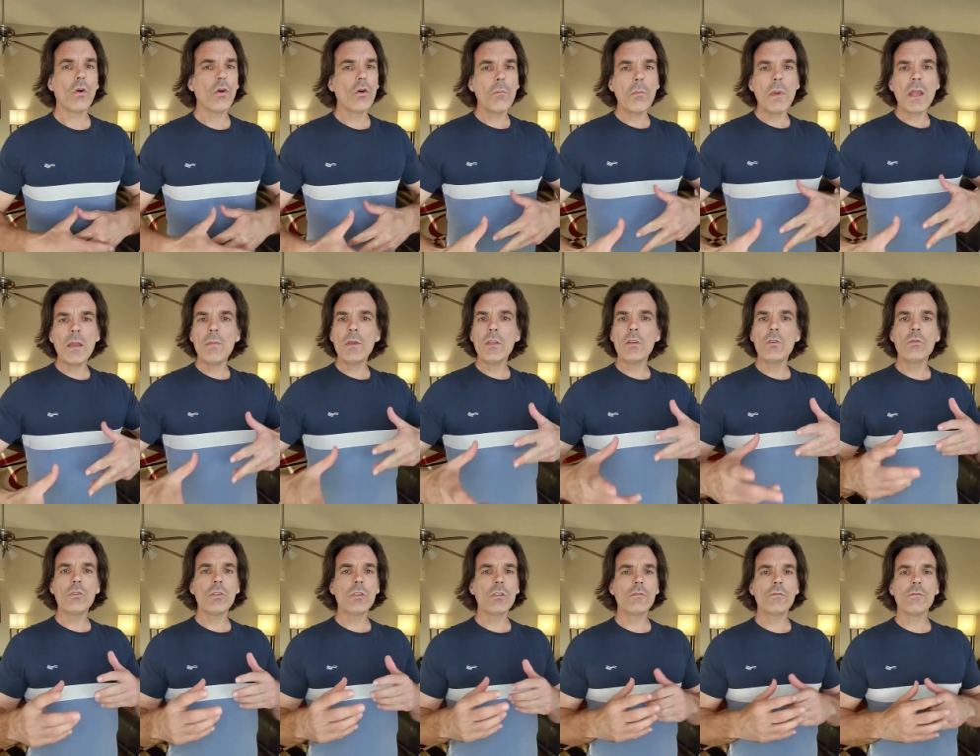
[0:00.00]
Or maybe
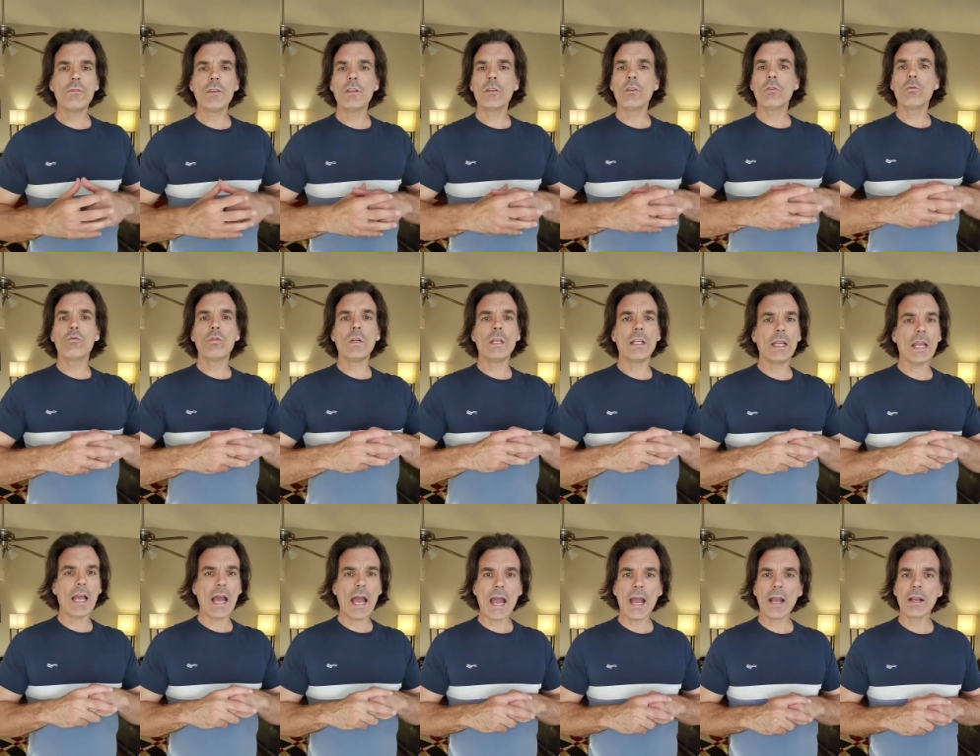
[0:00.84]
you just feel
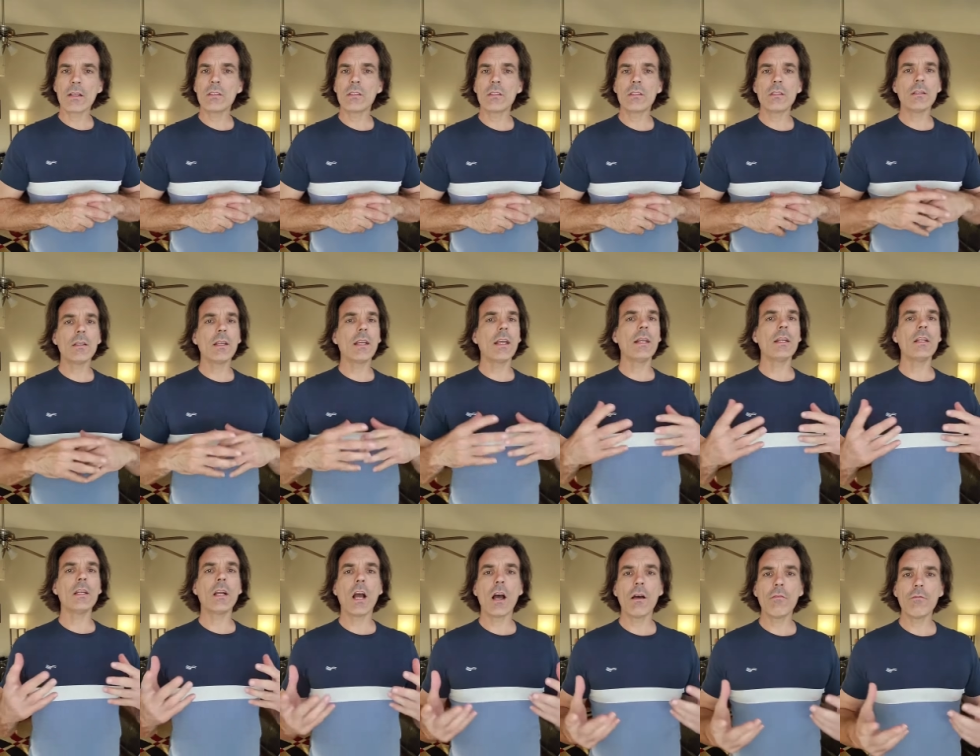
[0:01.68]
relaxed
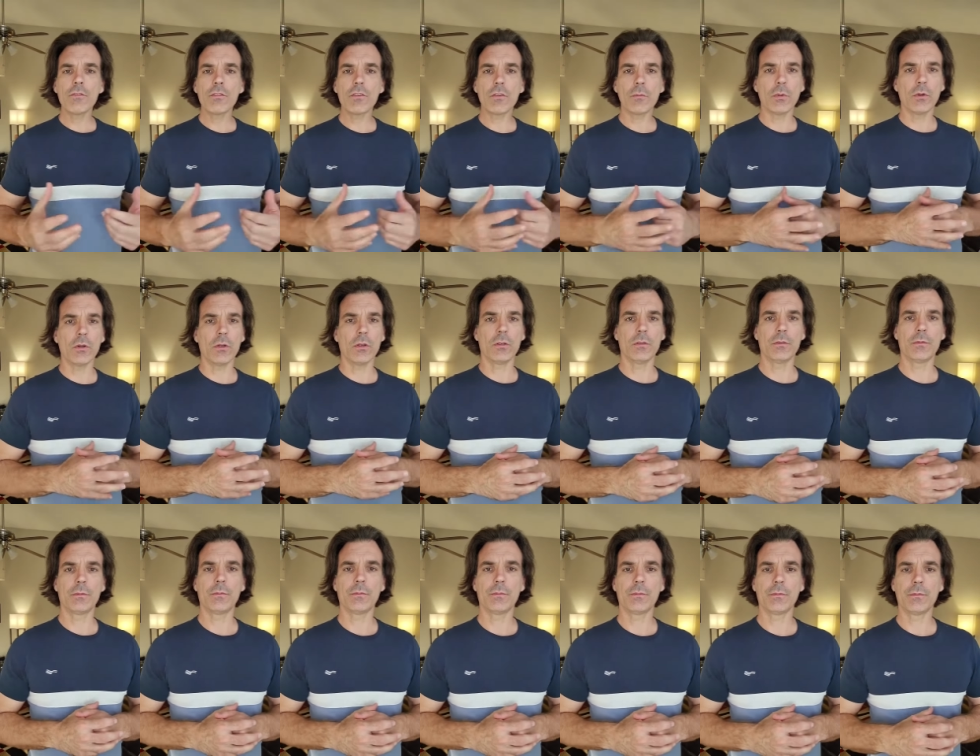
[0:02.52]
and comfortable.
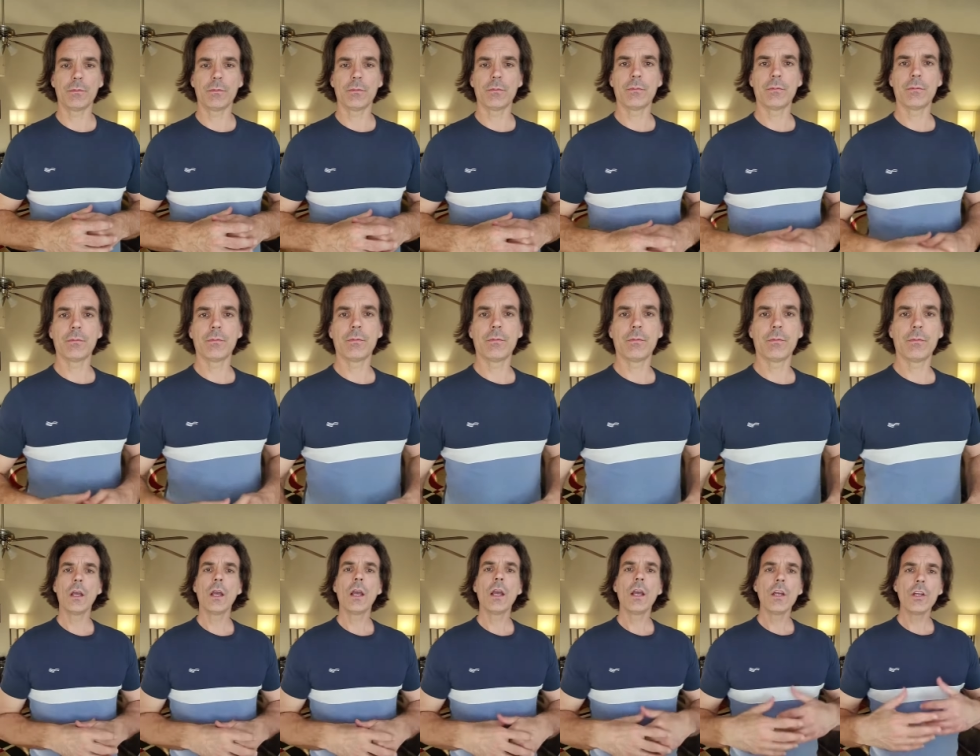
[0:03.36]

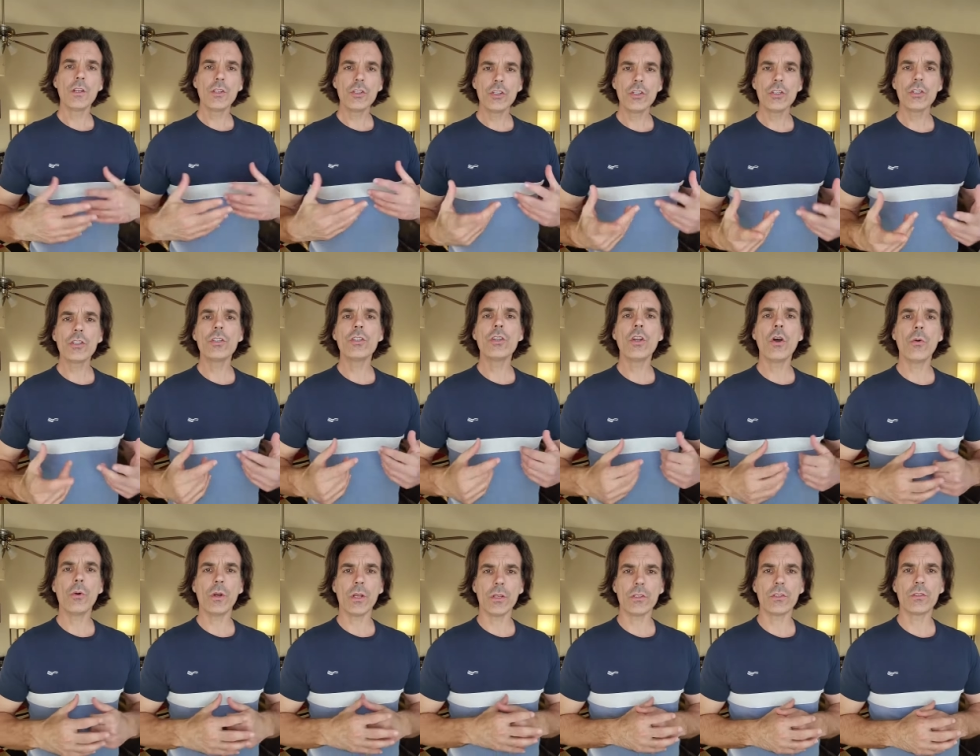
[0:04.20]
Just
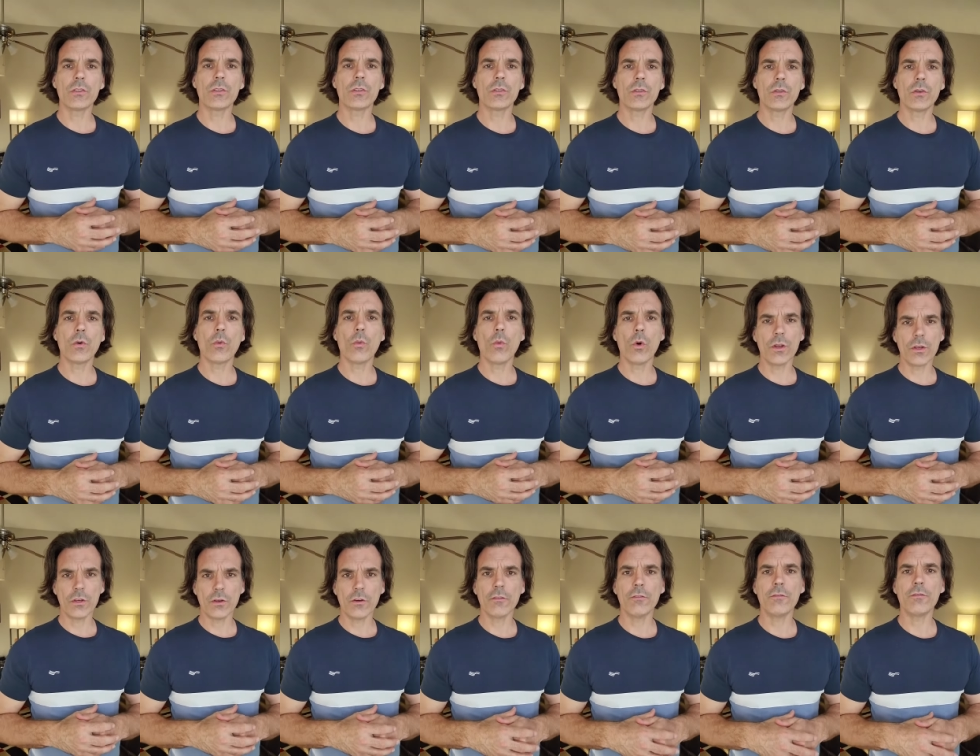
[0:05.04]
notice
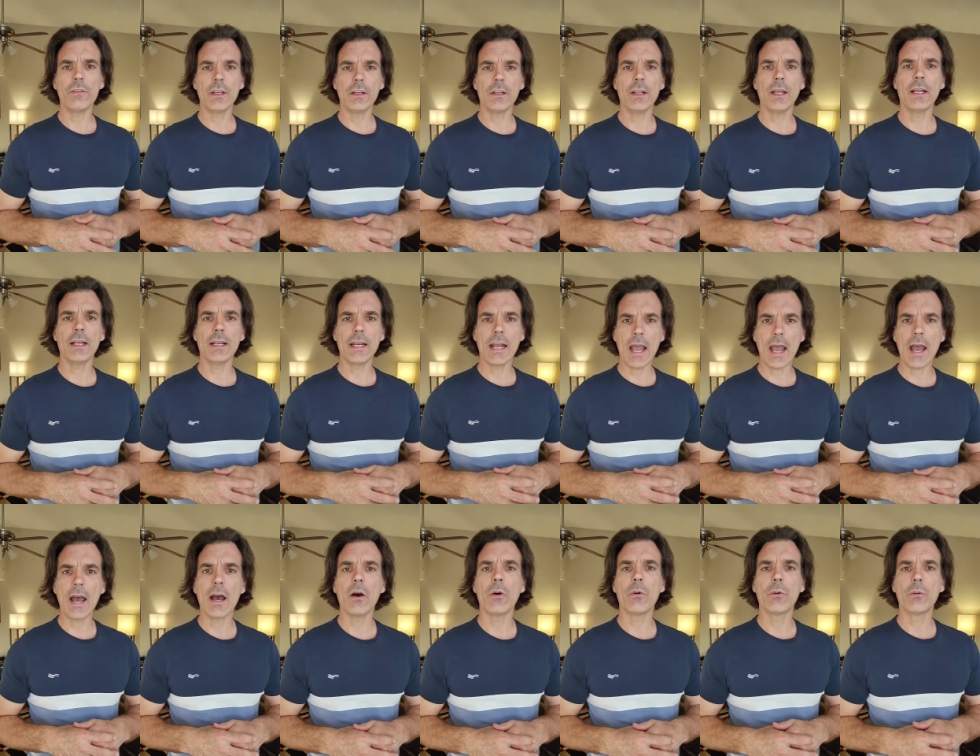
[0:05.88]
what you're feeling
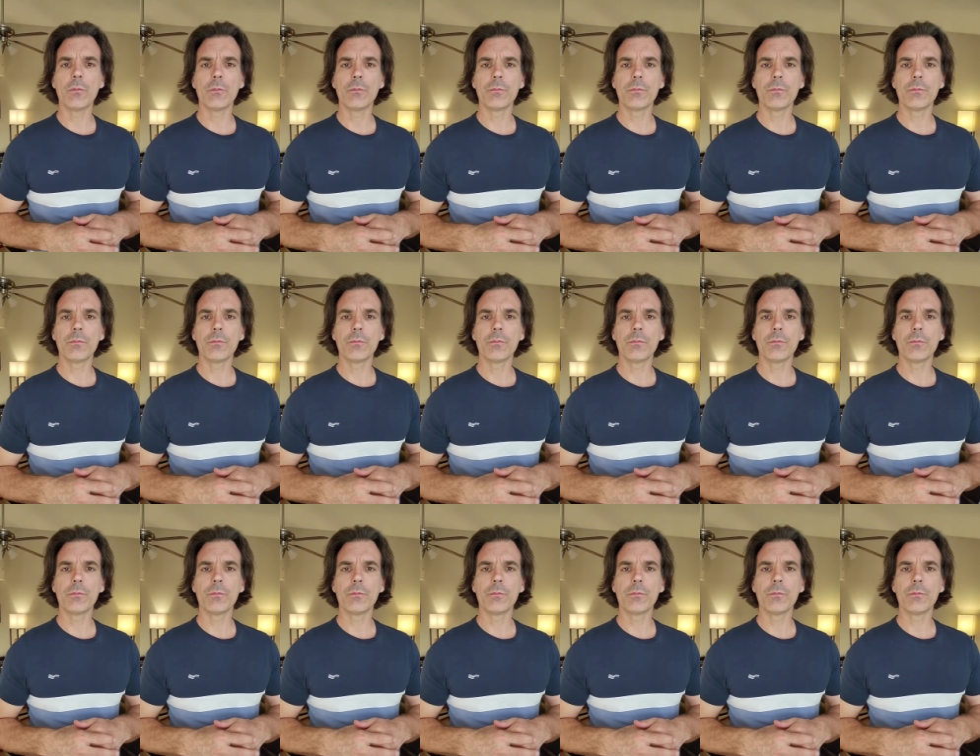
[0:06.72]
now.